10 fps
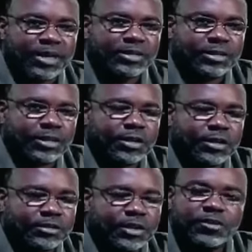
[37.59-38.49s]
basic
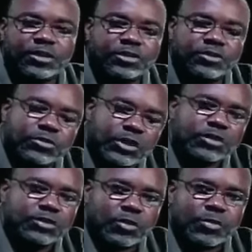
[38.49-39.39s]
definitions you
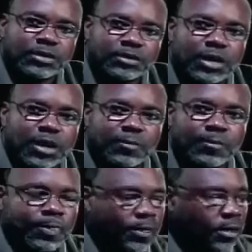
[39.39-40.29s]
need to know about
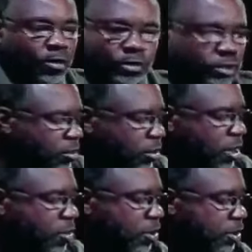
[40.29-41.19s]
stock. And we'll
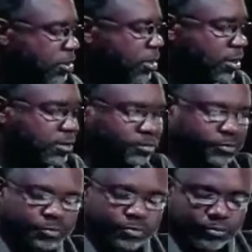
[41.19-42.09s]
start out with
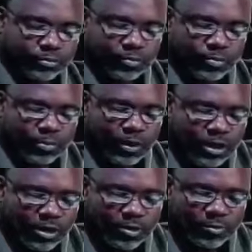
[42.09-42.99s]

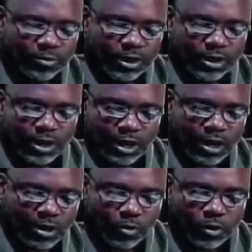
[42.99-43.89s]
here. I
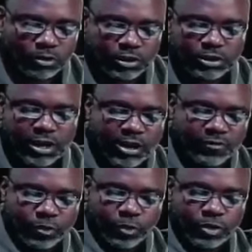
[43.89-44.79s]
kind of wrote this
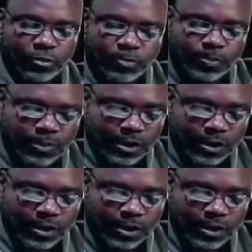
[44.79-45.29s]
down for you.